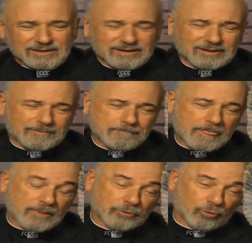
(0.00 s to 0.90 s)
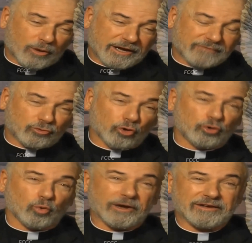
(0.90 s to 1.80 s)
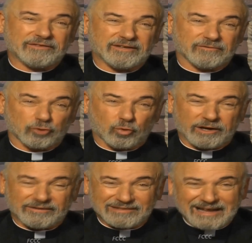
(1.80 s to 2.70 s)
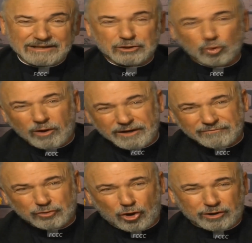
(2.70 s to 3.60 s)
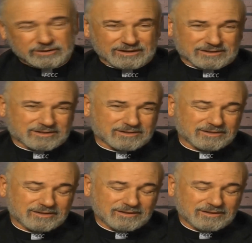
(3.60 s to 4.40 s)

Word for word: The way of good and the way of evil, the way of light and the way of darkness,